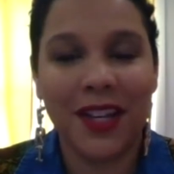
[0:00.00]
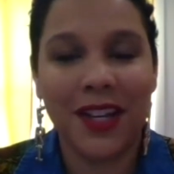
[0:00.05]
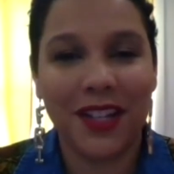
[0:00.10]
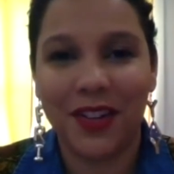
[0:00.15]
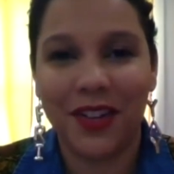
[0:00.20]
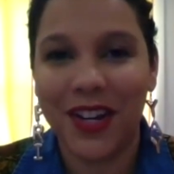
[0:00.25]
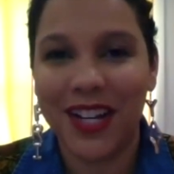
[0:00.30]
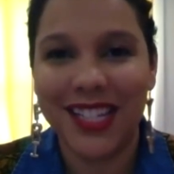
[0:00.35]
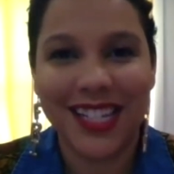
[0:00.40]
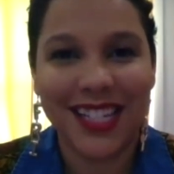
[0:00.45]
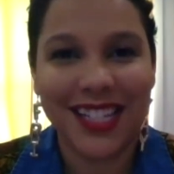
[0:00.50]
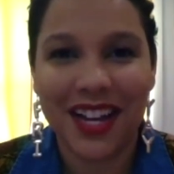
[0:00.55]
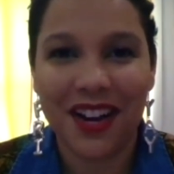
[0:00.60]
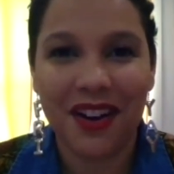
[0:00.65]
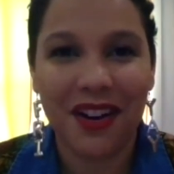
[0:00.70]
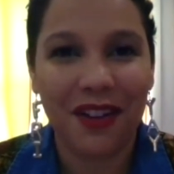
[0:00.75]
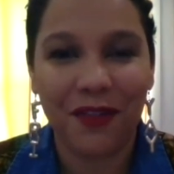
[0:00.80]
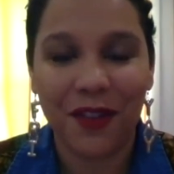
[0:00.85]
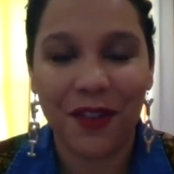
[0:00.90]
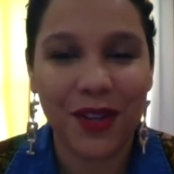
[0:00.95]
crazy,
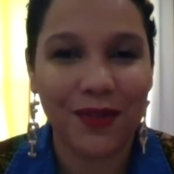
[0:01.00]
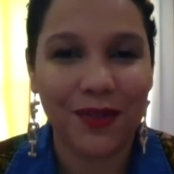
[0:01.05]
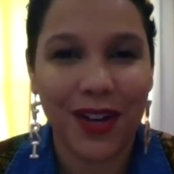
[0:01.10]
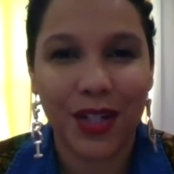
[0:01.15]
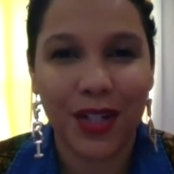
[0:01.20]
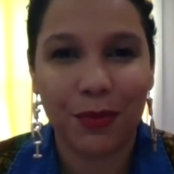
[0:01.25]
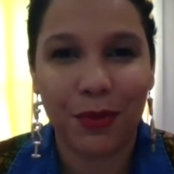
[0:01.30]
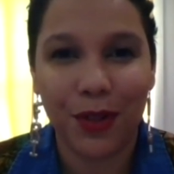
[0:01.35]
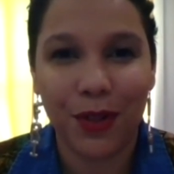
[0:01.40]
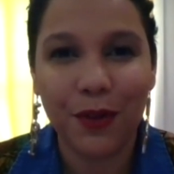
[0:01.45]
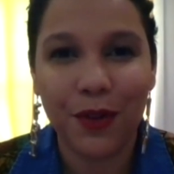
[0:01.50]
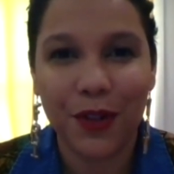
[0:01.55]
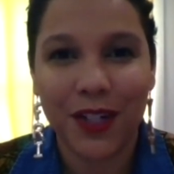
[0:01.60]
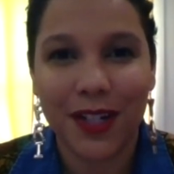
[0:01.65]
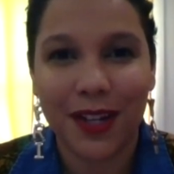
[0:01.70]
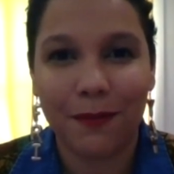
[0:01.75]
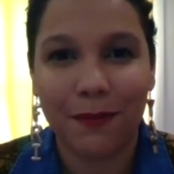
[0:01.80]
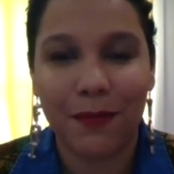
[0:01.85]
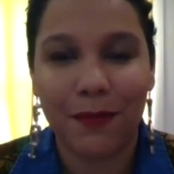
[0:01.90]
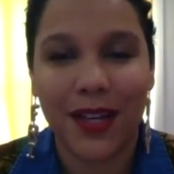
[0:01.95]
scary field of
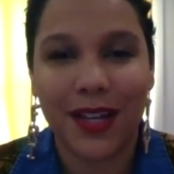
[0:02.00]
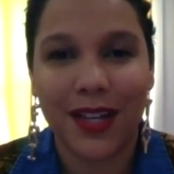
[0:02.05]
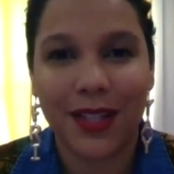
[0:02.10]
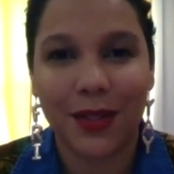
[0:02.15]
entrepreneurship because we